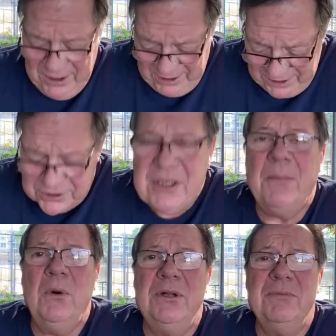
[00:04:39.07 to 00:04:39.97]
And
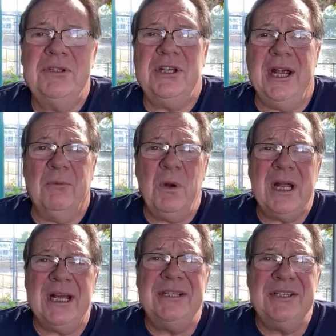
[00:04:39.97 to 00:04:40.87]
someone was saying,
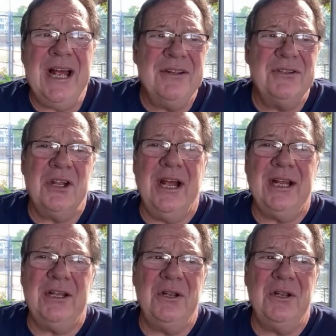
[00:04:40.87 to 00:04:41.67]
Rick, it sounds like